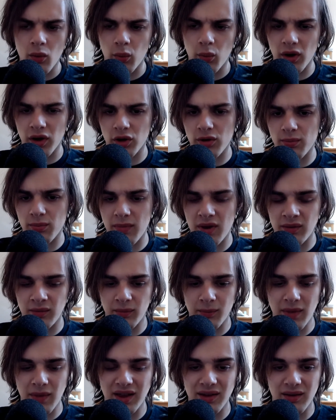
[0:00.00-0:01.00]
which
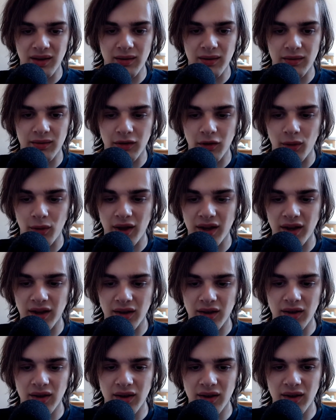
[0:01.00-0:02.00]
made it so like